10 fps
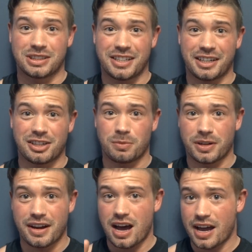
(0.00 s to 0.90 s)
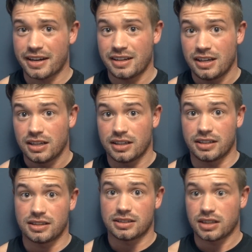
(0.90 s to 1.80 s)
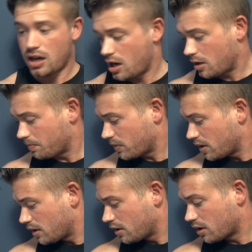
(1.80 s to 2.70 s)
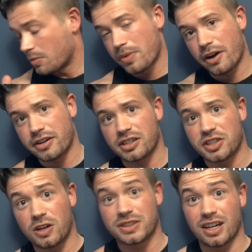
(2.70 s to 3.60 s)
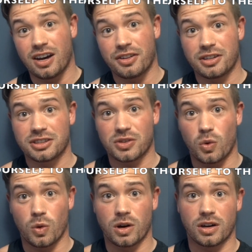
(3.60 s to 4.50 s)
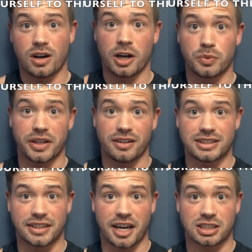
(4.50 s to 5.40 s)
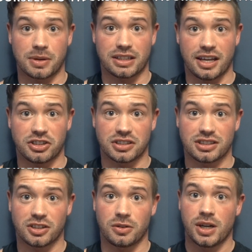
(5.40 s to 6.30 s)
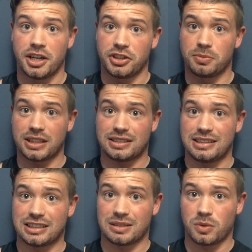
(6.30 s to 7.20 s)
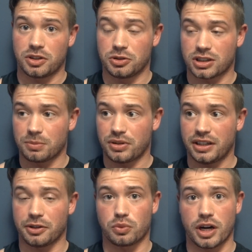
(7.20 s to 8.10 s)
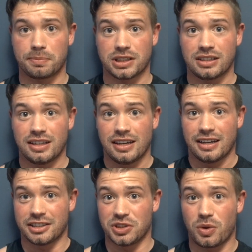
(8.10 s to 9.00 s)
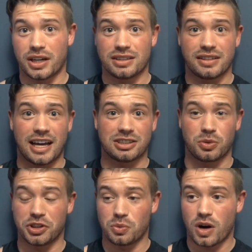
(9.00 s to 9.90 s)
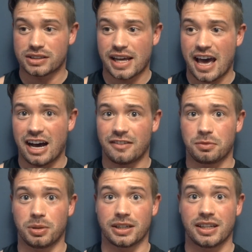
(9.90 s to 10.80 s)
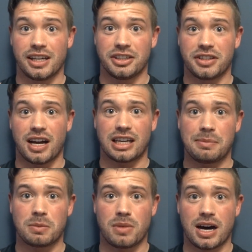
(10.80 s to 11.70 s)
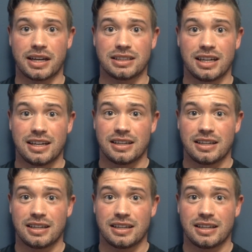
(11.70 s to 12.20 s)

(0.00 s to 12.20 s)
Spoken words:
mistake number 9 is comparing yourselves to others or unrealistic expectations. So you might see someone who's completely ripped, and that's what you want to have, but you got to keep in mind,